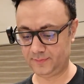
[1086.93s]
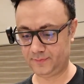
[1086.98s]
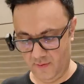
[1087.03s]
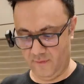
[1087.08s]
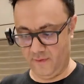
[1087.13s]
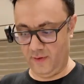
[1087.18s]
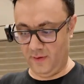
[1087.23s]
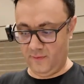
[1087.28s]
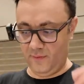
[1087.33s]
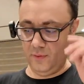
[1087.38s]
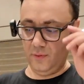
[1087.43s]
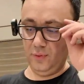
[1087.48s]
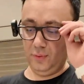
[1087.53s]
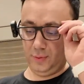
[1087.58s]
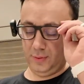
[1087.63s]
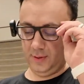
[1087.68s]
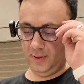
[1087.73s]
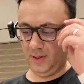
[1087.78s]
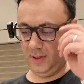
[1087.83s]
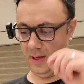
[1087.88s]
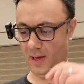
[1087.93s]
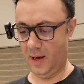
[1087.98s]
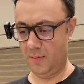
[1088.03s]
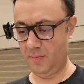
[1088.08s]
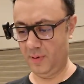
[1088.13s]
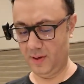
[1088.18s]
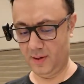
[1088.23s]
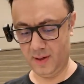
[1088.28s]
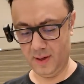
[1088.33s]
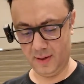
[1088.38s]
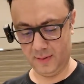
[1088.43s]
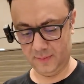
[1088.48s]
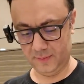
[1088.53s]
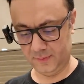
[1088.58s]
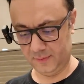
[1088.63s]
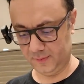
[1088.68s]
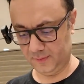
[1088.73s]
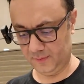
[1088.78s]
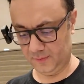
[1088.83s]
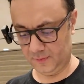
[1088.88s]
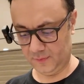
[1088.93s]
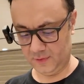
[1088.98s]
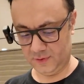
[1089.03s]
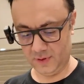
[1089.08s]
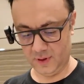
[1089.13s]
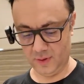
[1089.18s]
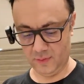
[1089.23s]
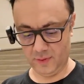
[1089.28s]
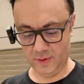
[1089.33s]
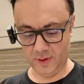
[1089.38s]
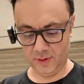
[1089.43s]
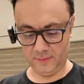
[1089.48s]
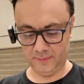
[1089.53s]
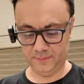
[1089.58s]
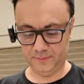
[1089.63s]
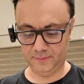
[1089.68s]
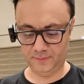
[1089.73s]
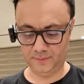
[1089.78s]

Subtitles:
Free food, can't beat that. So there we go.